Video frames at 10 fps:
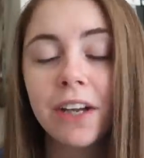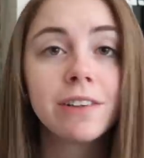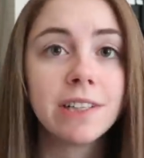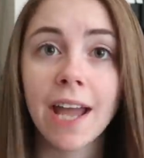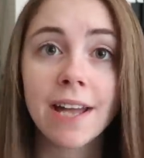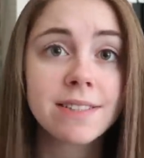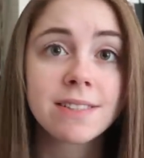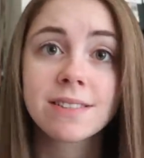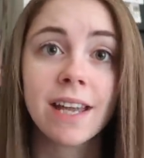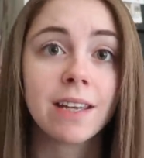iron?
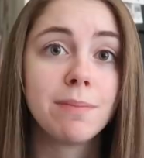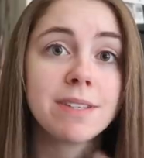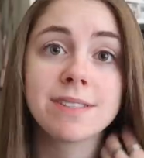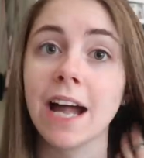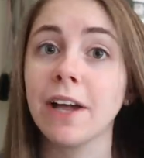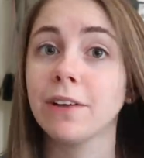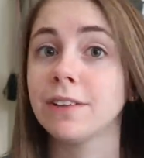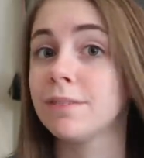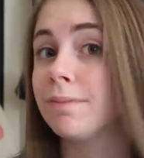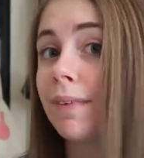Yes, it can be
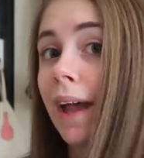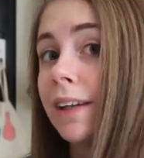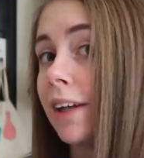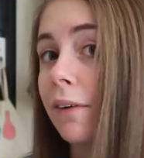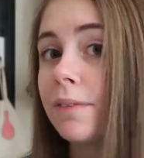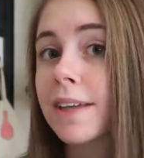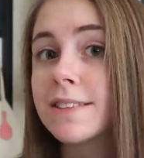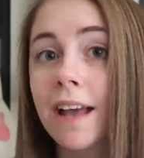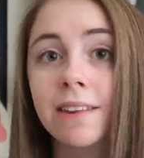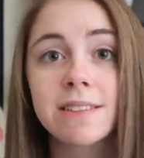styled you know,
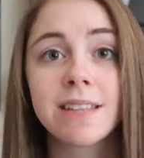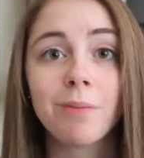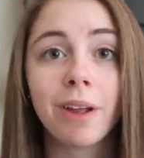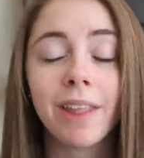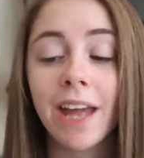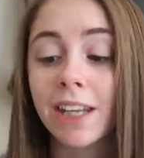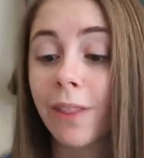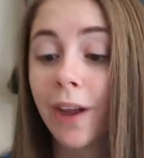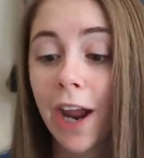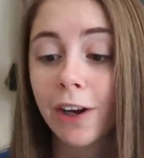exactly the same way that any
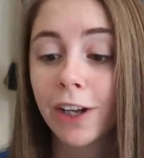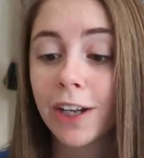other hair